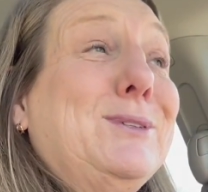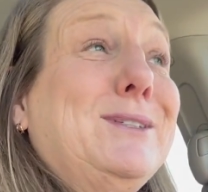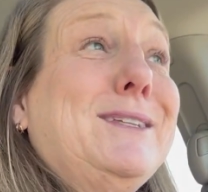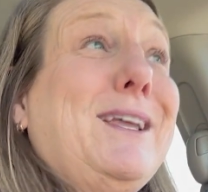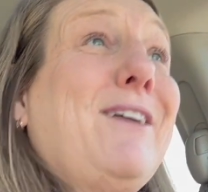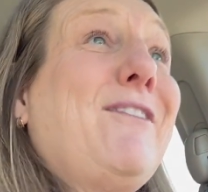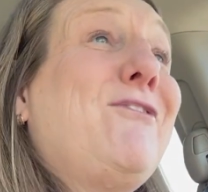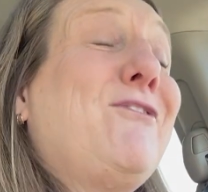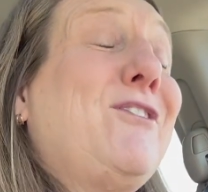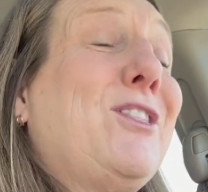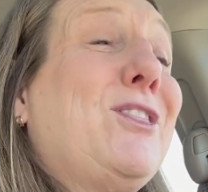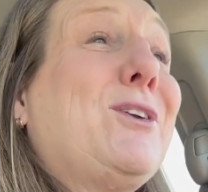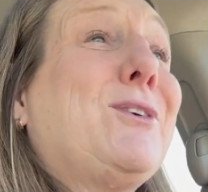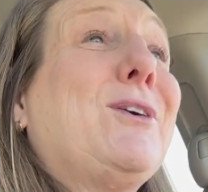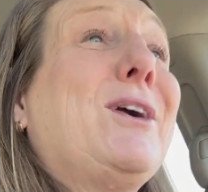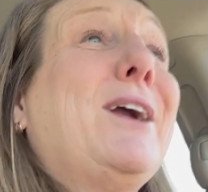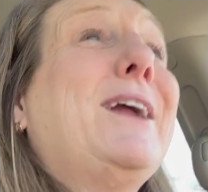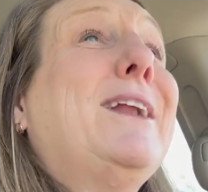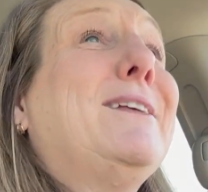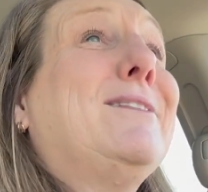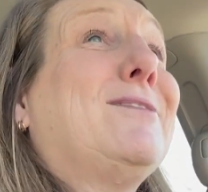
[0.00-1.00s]
He's like, 5th
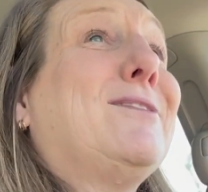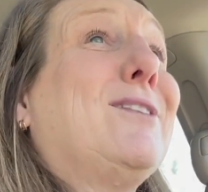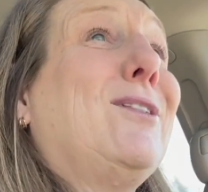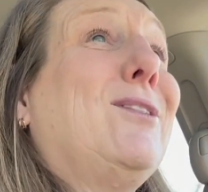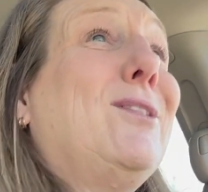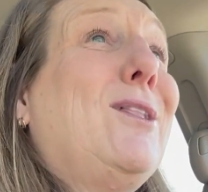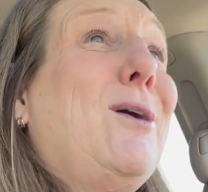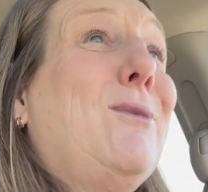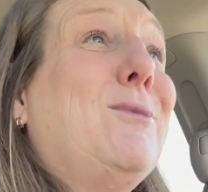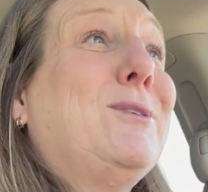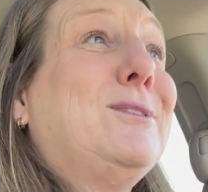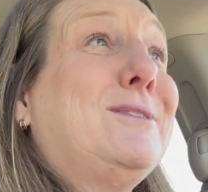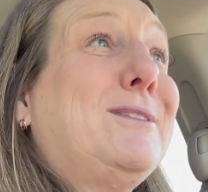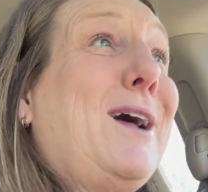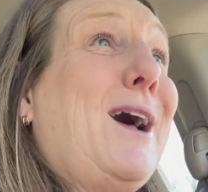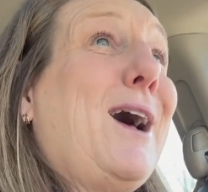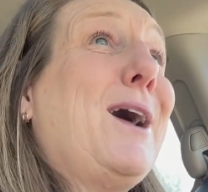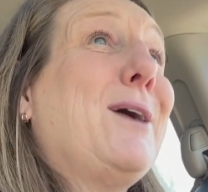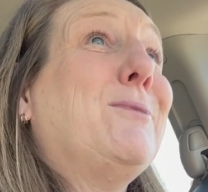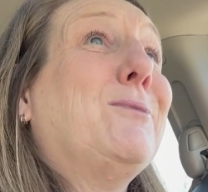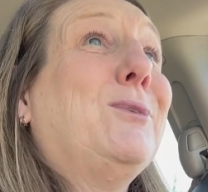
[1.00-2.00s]
grade is the lowest
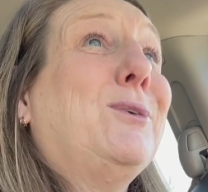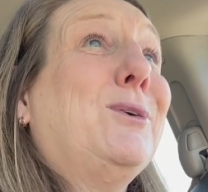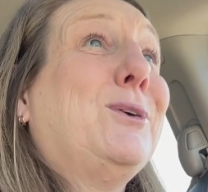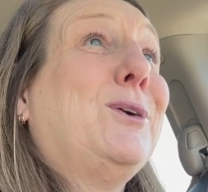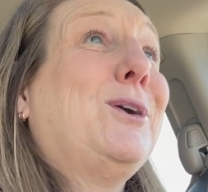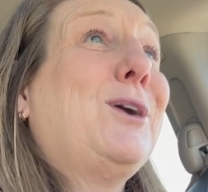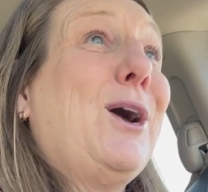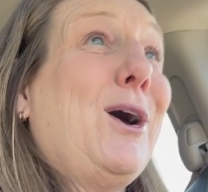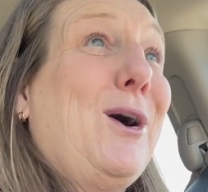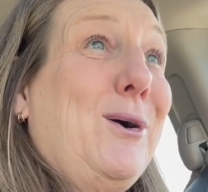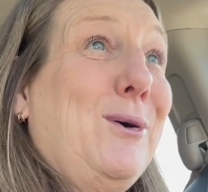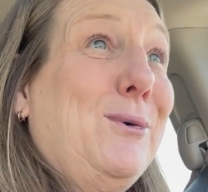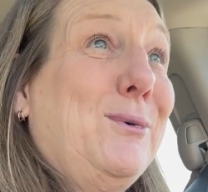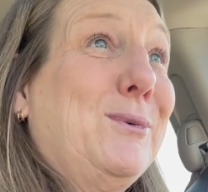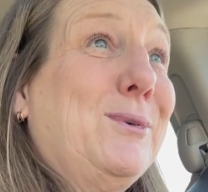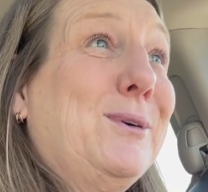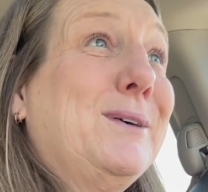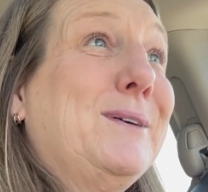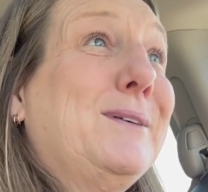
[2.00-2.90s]
I will go.